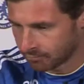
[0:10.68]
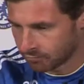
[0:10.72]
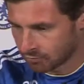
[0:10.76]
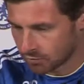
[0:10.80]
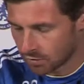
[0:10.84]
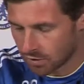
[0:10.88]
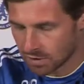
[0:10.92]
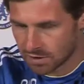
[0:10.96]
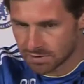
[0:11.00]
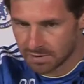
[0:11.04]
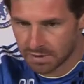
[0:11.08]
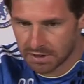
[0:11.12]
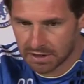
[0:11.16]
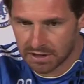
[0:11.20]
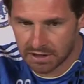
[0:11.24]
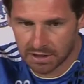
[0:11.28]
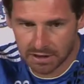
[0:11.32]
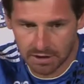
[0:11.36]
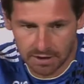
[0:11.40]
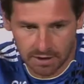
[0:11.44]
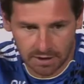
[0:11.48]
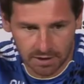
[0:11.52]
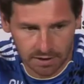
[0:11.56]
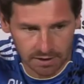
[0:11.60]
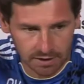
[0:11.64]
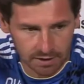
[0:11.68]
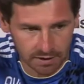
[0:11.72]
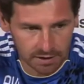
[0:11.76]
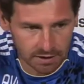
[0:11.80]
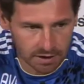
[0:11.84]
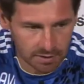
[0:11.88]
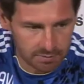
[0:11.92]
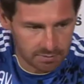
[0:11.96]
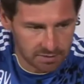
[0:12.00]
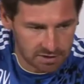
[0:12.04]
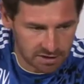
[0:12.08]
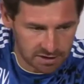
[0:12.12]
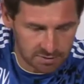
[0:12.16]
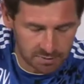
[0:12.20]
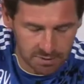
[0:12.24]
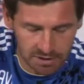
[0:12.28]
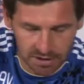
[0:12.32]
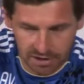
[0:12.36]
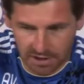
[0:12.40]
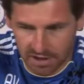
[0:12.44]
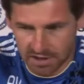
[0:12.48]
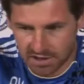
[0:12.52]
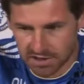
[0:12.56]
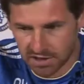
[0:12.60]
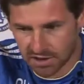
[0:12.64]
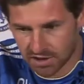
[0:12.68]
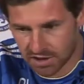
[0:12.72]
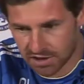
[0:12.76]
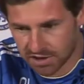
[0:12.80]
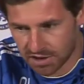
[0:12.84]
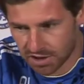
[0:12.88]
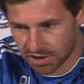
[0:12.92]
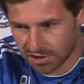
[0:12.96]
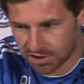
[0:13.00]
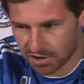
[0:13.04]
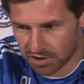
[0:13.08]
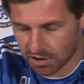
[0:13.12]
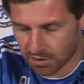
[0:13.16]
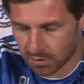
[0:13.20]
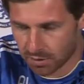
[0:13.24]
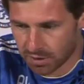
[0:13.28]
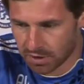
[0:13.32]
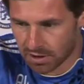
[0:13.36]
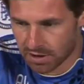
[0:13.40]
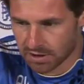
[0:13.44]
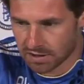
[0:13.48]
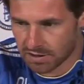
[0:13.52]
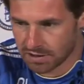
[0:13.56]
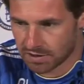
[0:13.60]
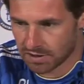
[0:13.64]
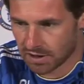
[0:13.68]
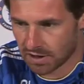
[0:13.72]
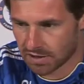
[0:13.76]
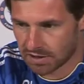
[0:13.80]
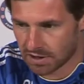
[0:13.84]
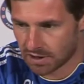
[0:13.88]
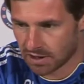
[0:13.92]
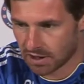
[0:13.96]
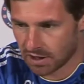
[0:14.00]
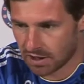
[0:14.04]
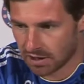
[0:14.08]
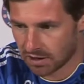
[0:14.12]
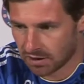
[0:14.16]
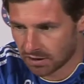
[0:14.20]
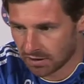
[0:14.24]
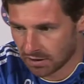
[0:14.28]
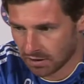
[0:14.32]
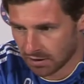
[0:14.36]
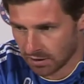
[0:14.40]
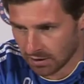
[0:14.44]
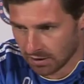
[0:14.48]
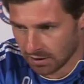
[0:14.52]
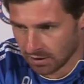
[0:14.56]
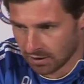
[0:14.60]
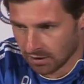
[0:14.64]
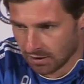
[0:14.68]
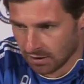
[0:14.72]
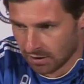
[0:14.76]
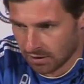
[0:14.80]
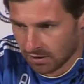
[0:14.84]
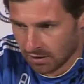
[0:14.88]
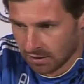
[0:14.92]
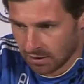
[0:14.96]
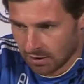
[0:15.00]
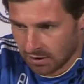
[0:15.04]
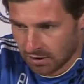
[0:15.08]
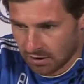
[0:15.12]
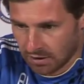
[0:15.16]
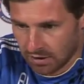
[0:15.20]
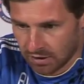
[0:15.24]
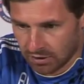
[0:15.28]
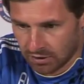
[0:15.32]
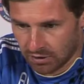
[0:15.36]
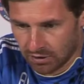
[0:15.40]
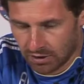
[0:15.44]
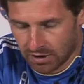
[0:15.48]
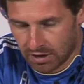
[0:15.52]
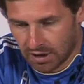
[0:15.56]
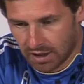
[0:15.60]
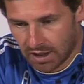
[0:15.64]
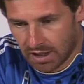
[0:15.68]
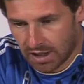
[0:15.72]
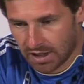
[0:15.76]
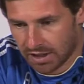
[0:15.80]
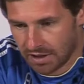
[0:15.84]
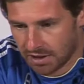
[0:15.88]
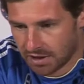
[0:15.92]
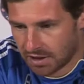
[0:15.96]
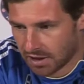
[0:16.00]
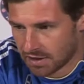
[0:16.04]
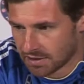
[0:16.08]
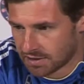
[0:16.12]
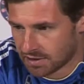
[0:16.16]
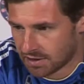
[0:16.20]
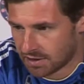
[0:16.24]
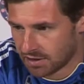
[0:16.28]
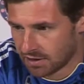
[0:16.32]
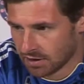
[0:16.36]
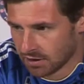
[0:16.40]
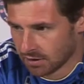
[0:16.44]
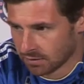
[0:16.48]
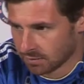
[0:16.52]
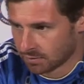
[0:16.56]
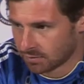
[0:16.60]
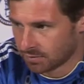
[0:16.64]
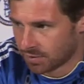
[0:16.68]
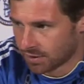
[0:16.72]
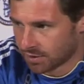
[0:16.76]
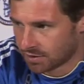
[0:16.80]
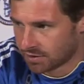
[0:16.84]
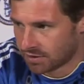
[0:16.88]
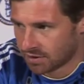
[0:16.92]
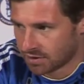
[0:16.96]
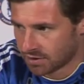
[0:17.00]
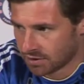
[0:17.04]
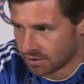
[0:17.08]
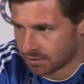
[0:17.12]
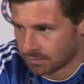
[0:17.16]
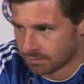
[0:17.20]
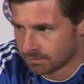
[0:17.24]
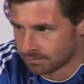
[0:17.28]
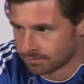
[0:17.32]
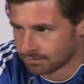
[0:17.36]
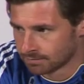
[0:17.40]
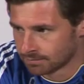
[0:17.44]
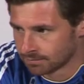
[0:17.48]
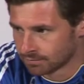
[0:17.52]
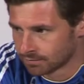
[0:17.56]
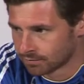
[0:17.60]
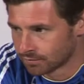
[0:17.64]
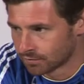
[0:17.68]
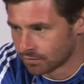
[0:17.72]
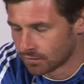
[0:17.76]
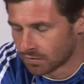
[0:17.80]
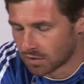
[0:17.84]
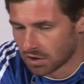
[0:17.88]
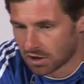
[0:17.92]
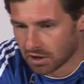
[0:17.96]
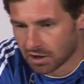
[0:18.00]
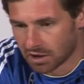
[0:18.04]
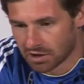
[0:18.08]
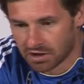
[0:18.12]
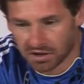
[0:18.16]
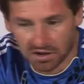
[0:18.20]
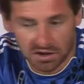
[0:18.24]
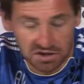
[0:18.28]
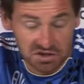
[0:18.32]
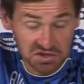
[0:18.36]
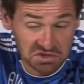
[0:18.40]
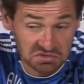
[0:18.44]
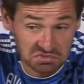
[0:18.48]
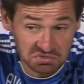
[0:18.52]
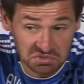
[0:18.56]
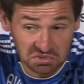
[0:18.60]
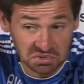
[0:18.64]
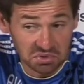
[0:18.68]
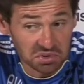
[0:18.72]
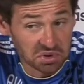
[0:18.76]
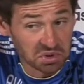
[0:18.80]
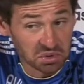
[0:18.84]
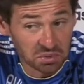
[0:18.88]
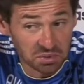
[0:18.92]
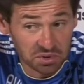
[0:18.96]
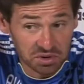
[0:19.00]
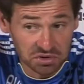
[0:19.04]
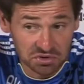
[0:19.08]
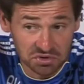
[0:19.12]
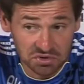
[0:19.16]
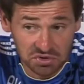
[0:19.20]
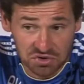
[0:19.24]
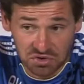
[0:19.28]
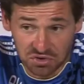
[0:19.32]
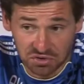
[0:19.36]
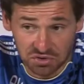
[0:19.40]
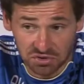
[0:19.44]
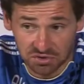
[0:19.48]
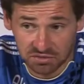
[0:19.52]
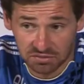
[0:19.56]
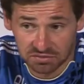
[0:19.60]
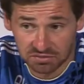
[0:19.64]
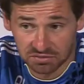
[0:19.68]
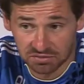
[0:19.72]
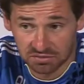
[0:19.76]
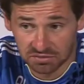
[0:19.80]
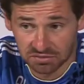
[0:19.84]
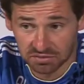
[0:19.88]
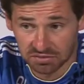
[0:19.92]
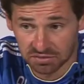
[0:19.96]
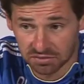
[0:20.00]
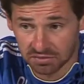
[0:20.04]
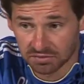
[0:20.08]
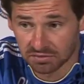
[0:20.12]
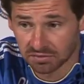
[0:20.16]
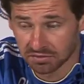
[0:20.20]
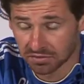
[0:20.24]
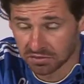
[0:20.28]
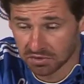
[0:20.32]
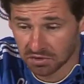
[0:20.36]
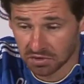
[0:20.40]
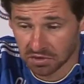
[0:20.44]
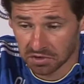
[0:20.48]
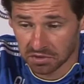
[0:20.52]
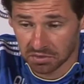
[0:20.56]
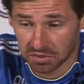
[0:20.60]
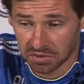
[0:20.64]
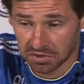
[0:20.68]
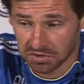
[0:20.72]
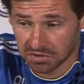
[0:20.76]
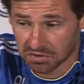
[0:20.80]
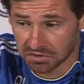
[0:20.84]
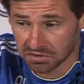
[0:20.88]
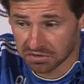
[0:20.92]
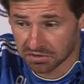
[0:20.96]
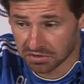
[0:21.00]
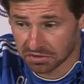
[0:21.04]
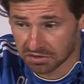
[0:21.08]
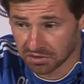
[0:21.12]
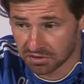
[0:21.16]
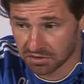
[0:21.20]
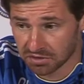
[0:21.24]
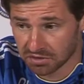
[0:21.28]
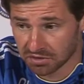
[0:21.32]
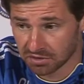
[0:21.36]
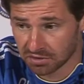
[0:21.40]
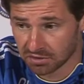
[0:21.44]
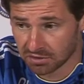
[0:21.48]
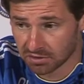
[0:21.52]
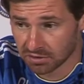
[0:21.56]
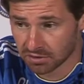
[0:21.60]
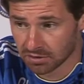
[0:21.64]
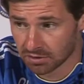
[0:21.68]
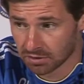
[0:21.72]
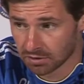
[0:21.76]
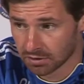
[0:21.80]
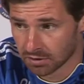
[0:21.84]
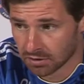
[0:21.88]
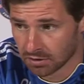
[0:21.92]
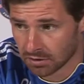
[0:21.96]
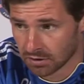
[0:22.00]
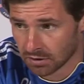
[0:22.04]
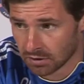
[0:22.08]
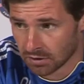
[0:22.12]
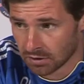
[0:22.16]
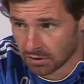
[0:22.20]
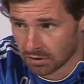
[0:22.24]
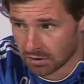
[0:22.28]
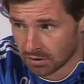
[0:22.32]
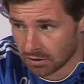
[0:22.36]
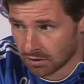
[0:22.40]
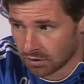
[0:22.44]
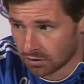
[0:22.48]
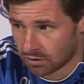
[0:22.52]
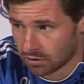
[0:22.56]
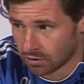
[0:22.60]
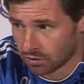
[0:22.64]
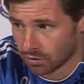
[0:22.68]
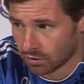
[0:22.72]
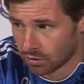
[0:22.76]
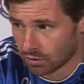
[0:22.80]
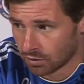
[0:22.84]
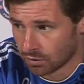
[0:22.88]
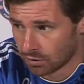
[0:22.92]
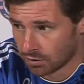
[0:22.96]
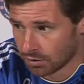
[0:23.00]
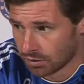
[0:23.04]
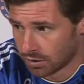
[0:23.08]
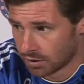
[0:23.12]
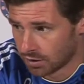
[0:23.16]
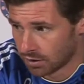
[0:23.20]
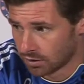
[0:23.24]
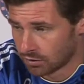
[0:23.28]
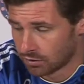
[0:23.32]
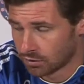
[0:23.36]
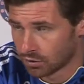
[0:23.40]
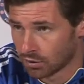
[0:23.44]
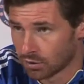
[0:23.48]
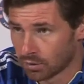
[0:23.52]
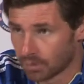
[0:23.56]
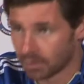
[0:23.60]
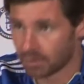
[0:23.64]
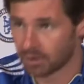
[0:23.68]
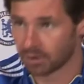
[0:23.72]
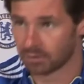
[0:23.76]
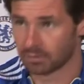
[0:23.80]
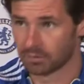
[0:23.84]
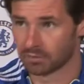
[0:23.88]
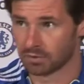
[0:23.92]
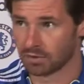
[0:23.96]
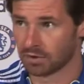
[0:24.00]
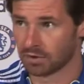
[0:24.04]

he's made a medium intensity session with us yesterday. Today, high intensity, but I think it's a little bit too soon. A little bit too soon to go with him